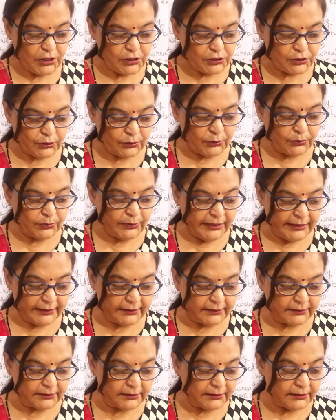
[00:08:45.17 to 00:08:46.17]
So
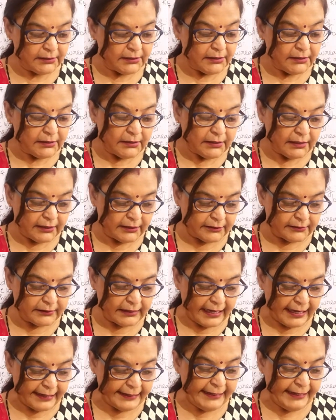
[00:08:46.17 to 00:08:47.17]
here uh,
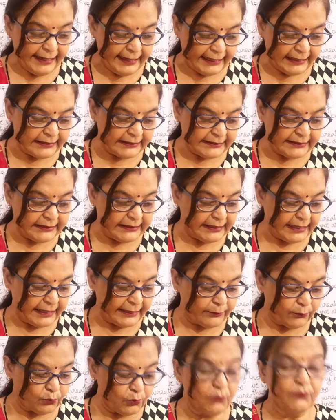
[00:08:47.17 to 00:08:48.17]
unhealthy
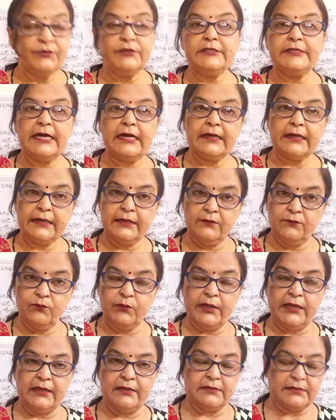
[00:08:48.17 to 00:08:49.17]
and over darkened
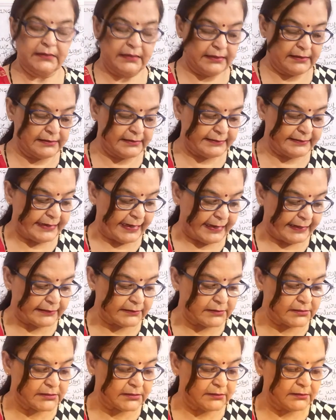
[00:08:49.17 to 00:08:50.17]
ways is
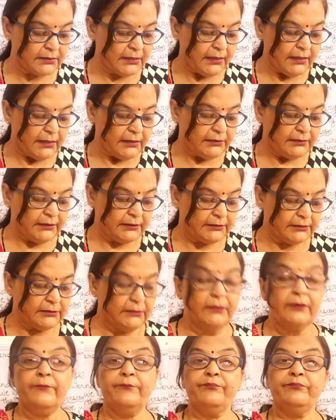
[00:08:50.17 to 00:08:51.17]
that uh,
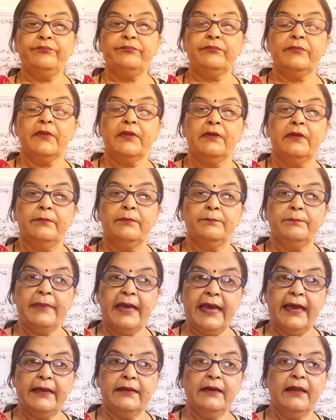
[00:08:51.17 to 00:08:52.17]
the um,
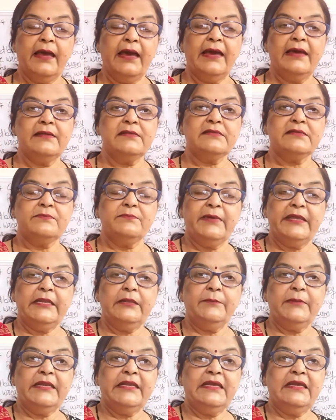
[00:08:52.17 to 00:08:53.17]
man has
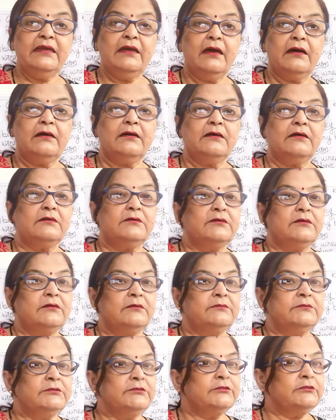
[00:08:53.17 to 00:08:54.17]
many many uh,
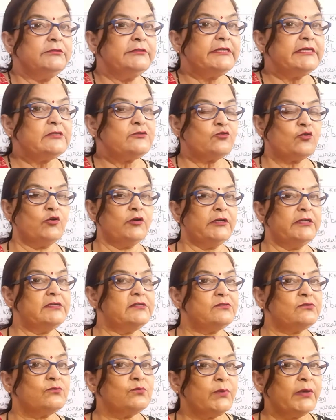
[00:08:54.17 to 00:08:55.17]
uh, you know
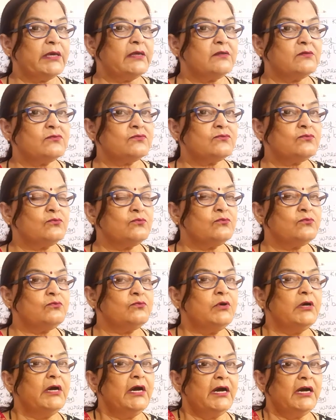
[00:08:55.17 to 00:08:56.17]
dishonest ways
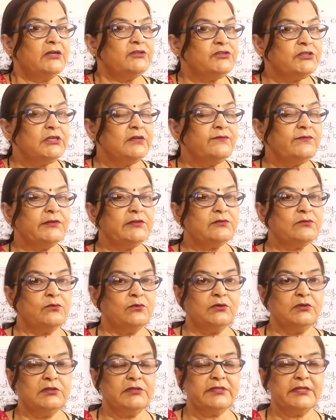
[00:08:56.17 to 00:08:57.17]
to achieve his
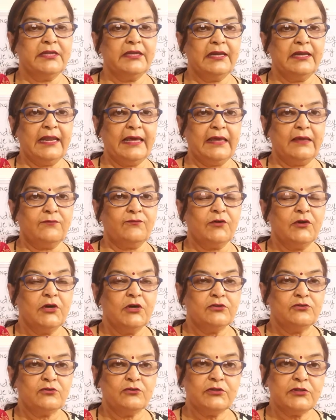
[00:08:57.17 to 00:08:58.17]
goals in life
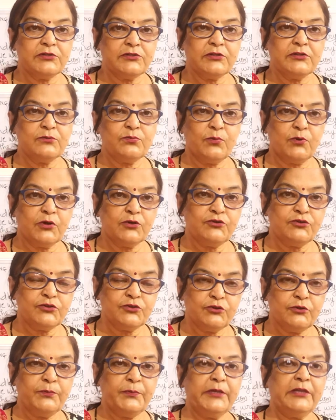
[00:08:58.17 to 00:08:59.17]
so this is what
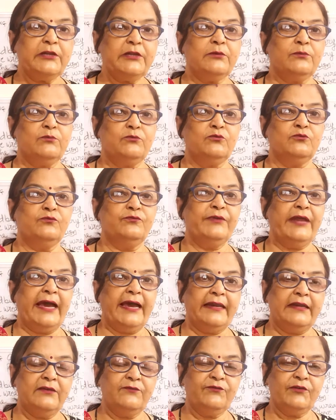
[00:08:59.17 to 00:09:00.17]
should be removed
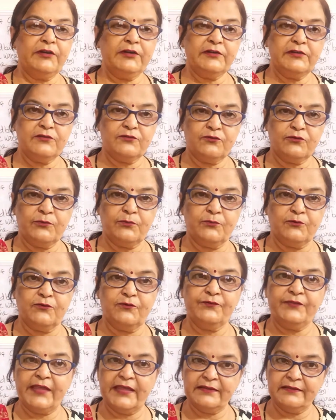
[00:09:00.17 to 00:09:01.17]
and if it is
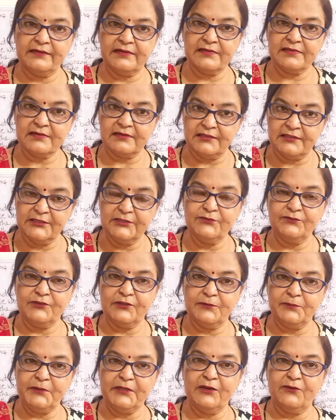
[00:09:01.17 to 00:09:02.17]
removed then this earth
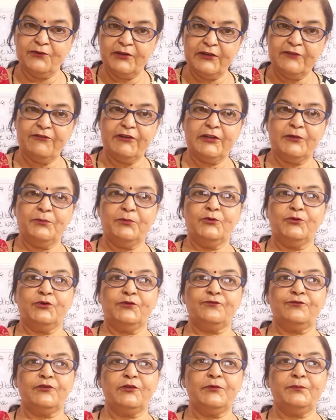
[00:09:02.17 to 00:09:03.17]
will be a very very
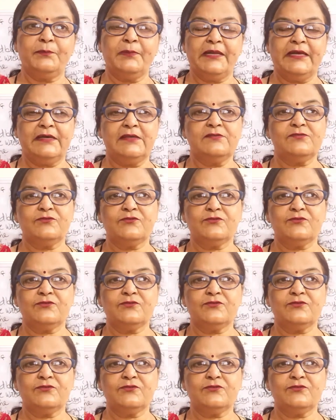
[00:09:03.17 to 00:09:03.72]
beautiful place